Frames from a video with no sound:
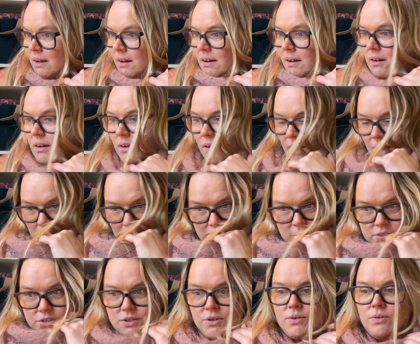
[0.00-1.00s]
Okay,
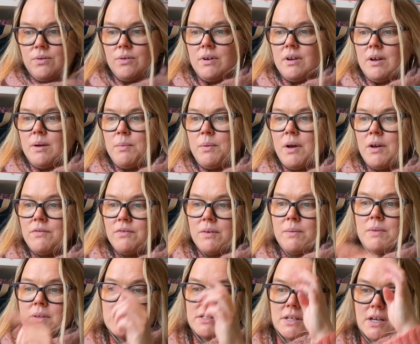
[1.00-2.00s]
so apart from
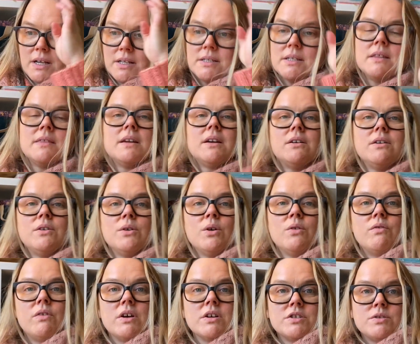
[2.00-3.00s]
the socks, and there are no
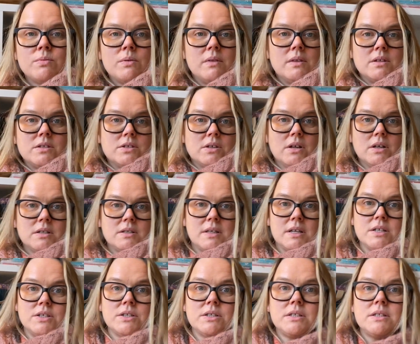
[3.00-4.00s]
rush with the socks,
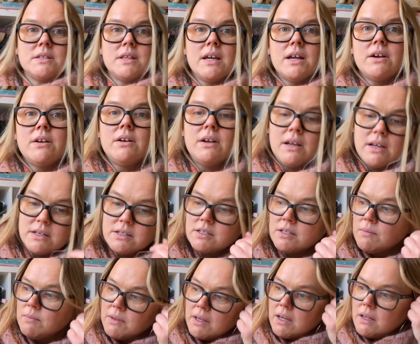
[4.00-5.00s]
they're just there, and
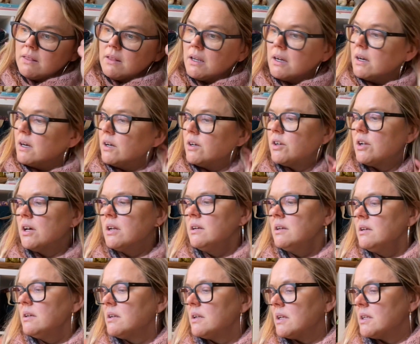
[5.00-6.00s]
someday they are done.
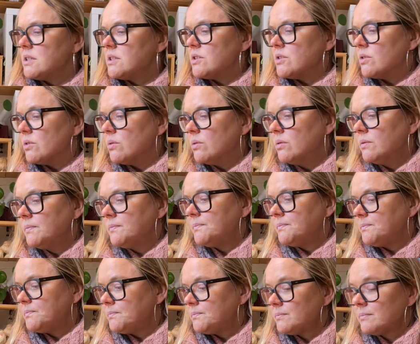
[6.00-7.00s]
It's no
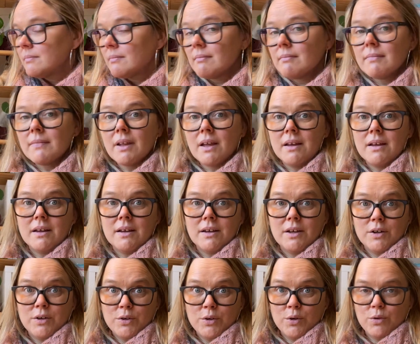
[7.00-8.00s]

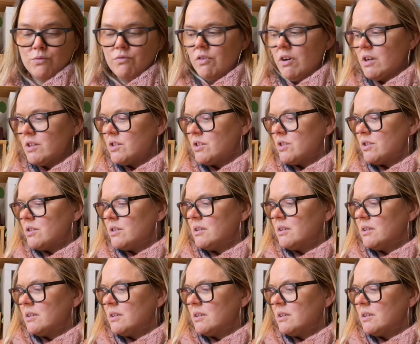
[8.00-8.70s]
rush.